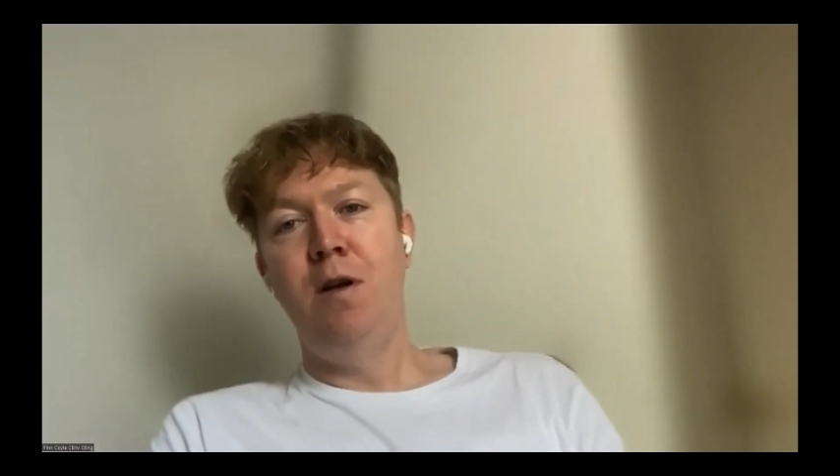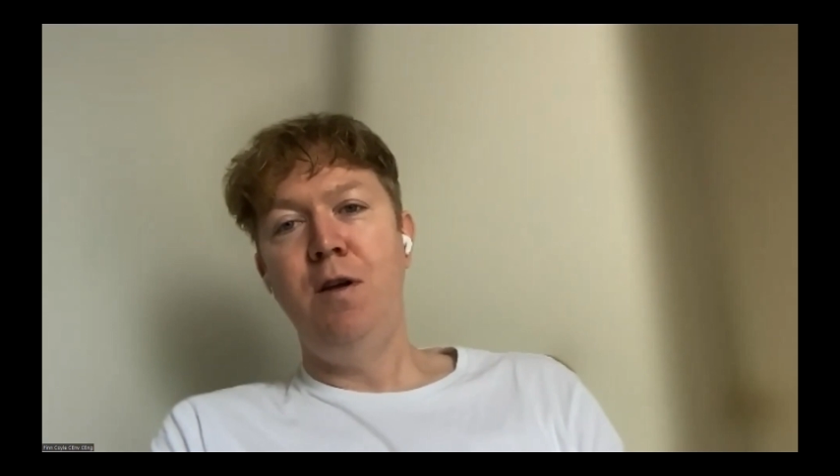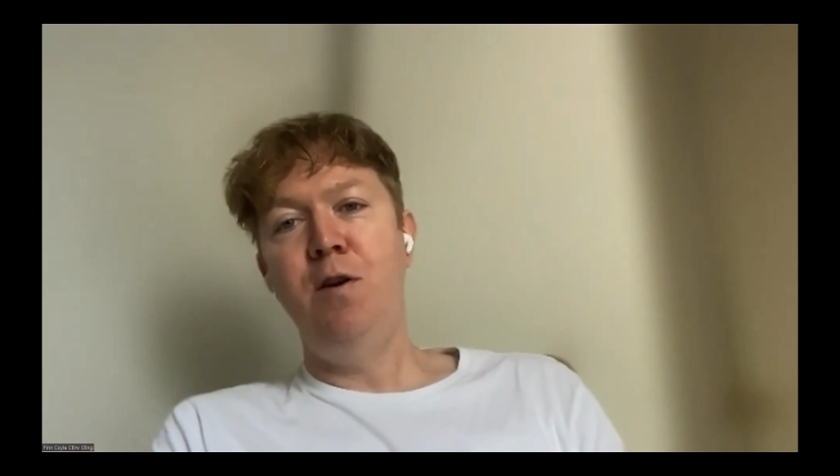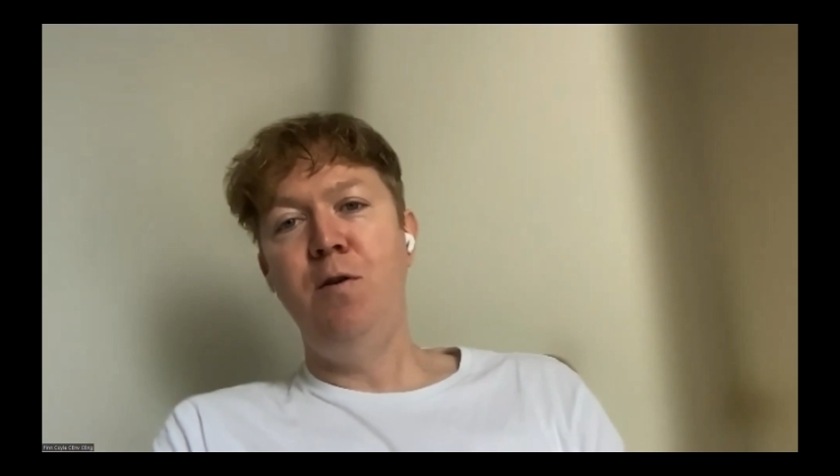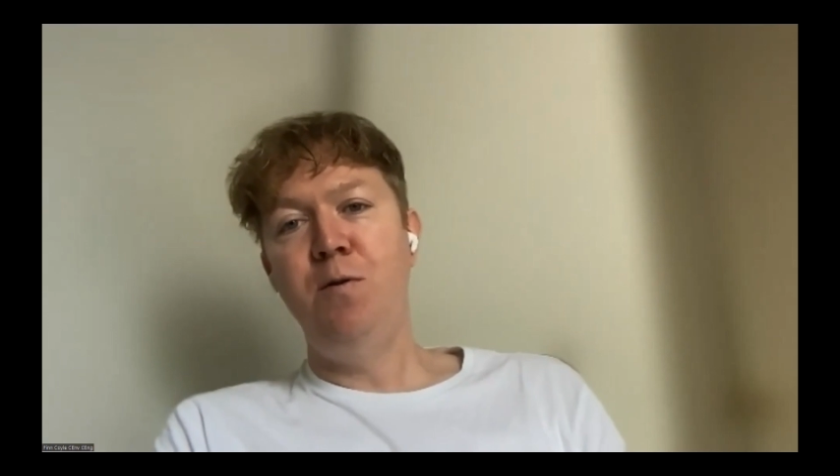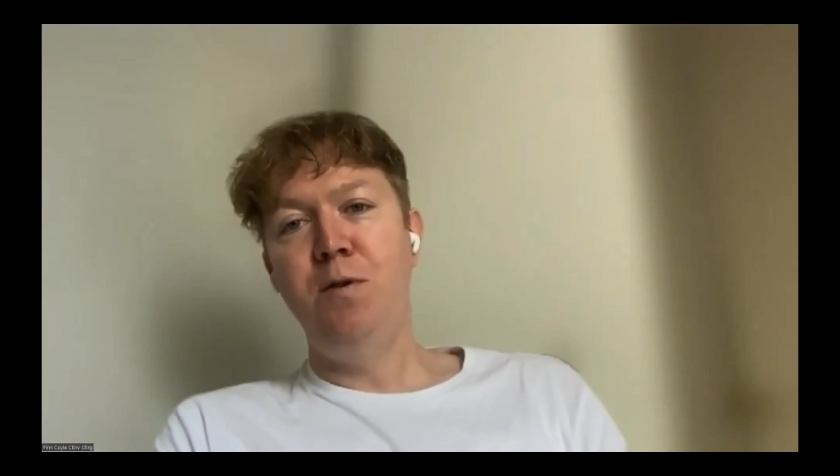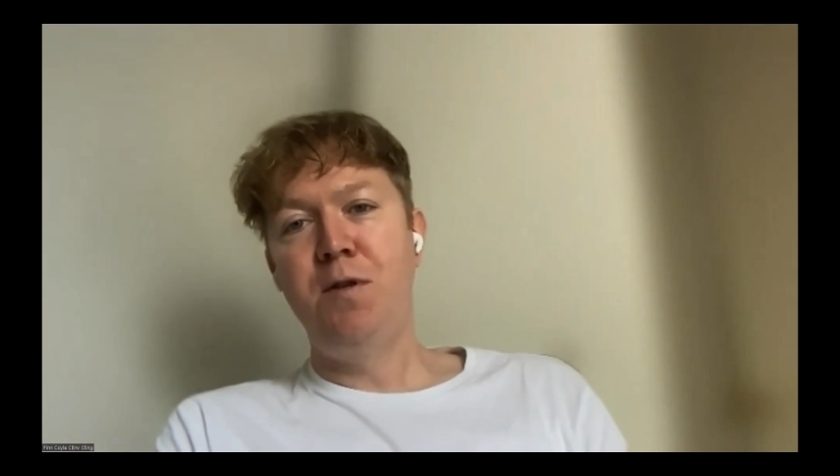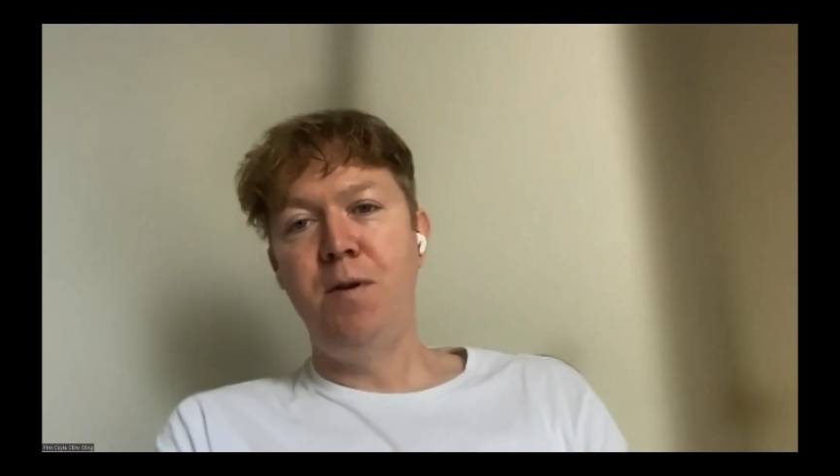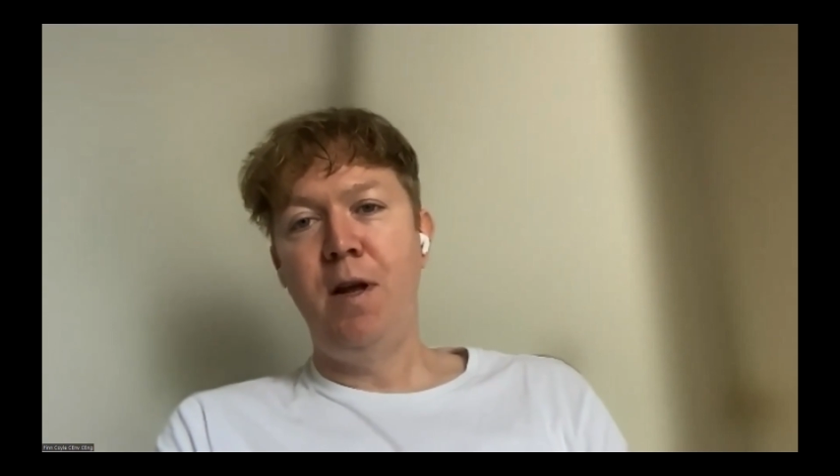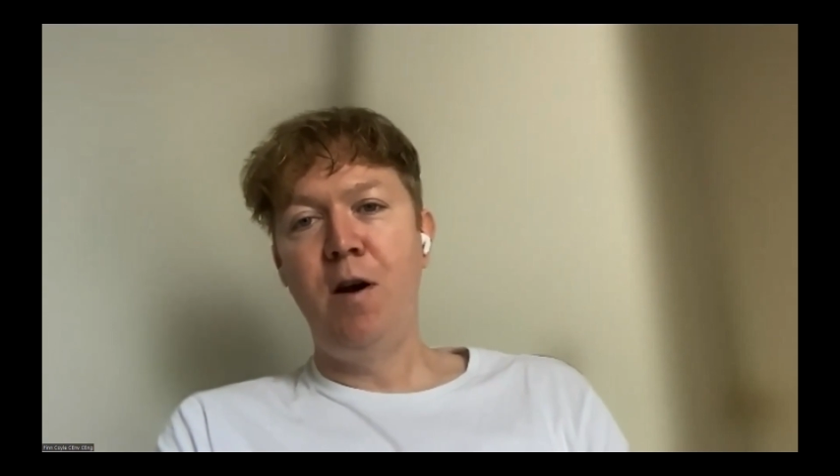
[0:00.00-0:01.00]

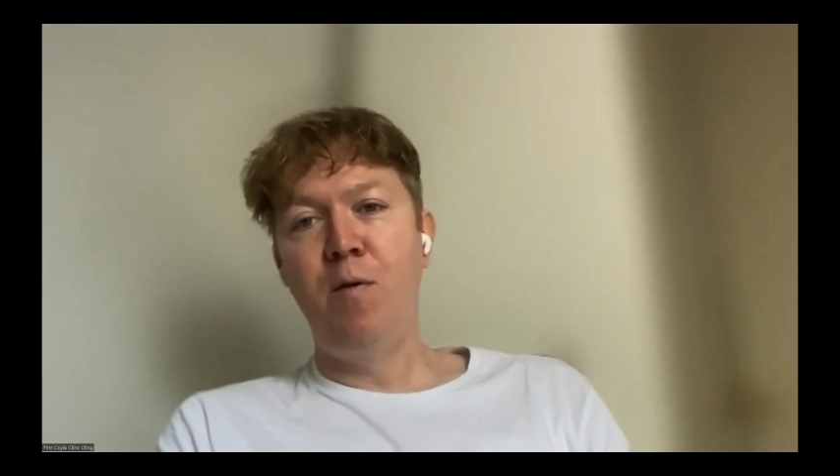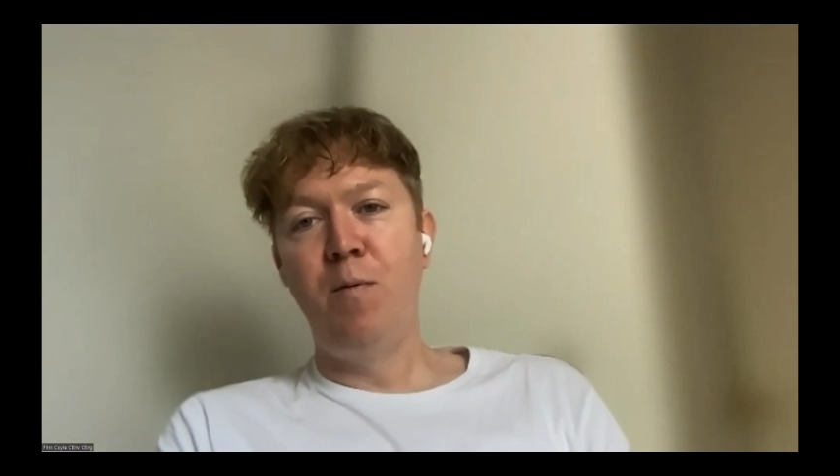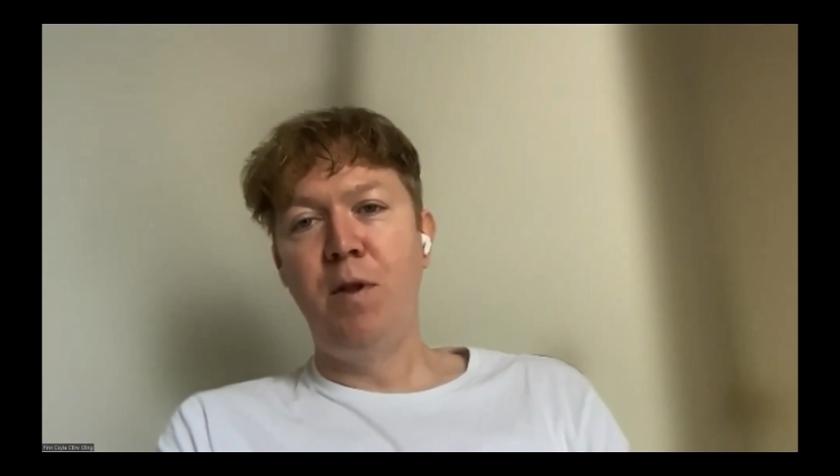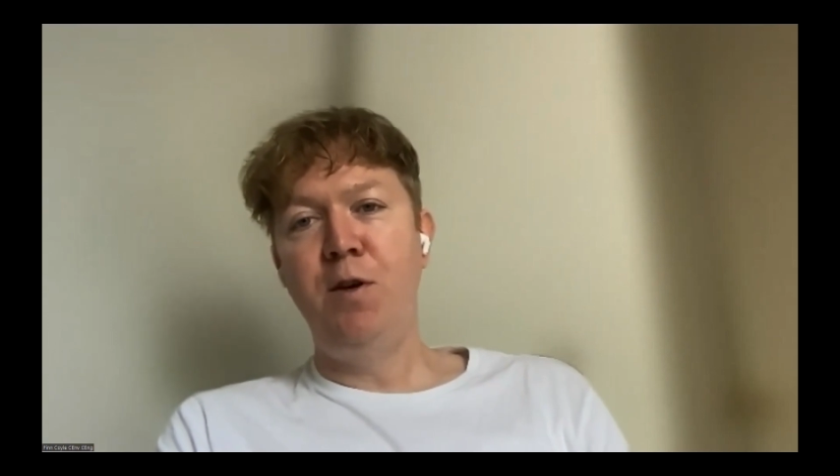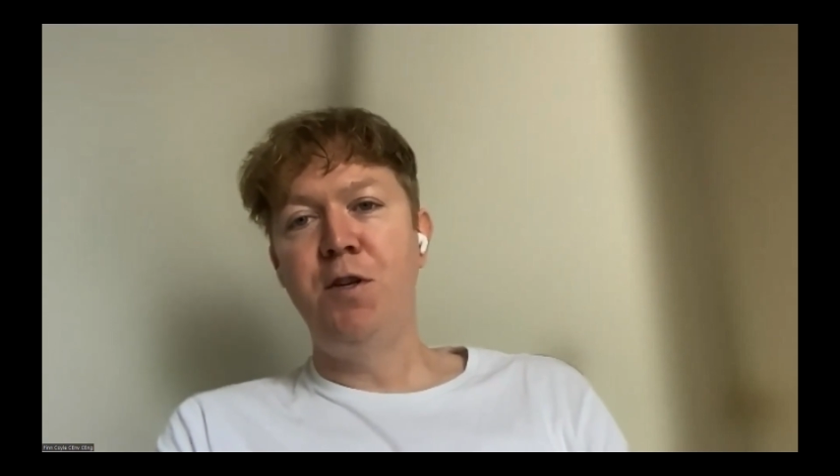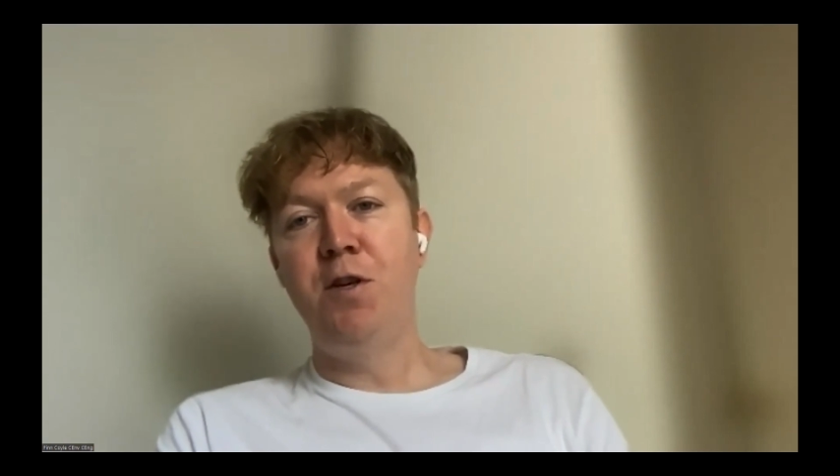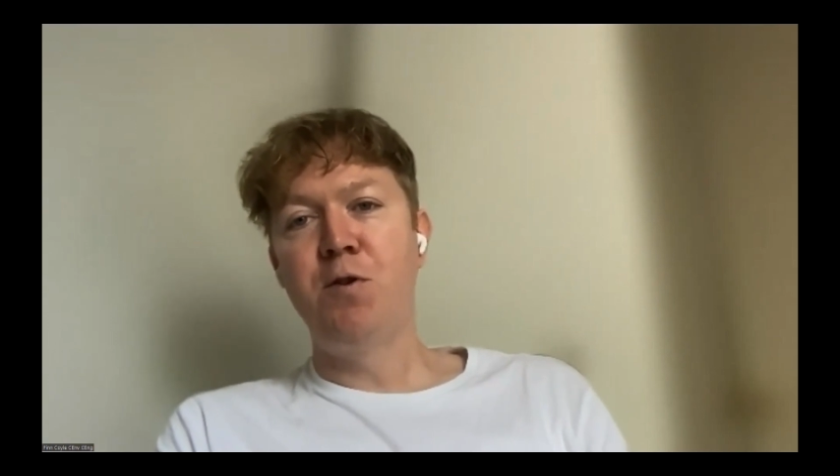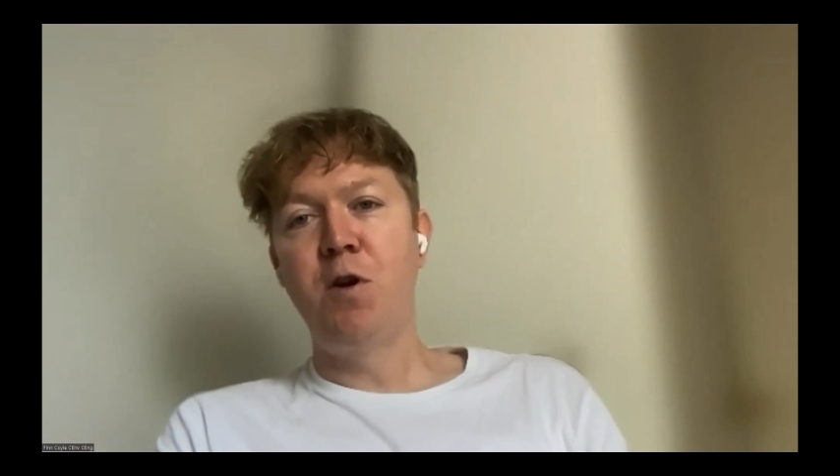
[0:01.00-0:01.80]
use, they used to use